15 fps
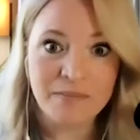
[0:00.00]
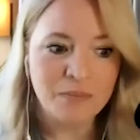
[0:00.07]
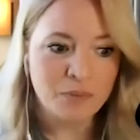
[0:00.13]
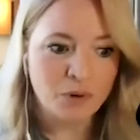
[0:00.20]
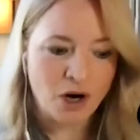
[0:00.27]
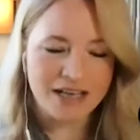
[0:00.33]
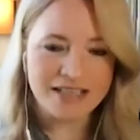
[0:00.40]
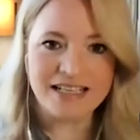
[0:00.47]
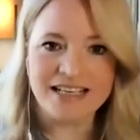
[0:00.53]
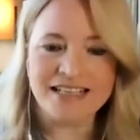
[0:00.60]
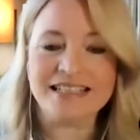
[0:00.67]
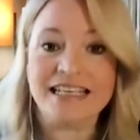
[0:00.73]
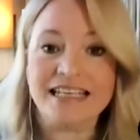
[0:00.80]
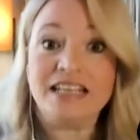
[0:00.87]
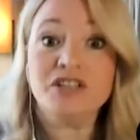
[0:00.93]
same
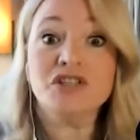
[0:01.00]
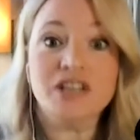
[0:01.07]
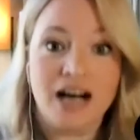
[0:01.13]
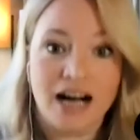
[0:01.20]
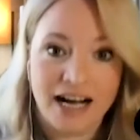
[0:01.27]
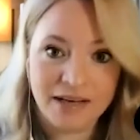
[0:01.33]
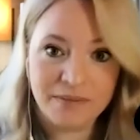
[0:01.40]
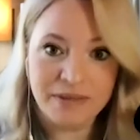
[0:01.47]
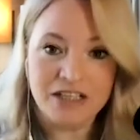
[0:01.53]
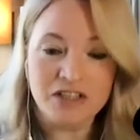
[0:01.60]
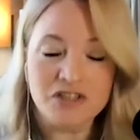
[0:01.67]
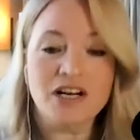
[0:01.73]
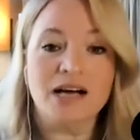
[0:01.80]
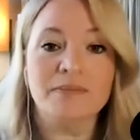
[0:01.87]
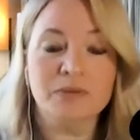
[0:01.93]
process each time
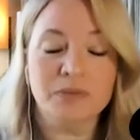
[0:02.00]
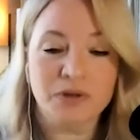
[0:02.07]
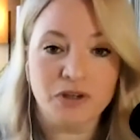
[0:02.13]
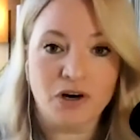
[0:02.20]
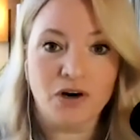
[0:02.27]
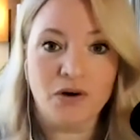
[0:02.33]
you would go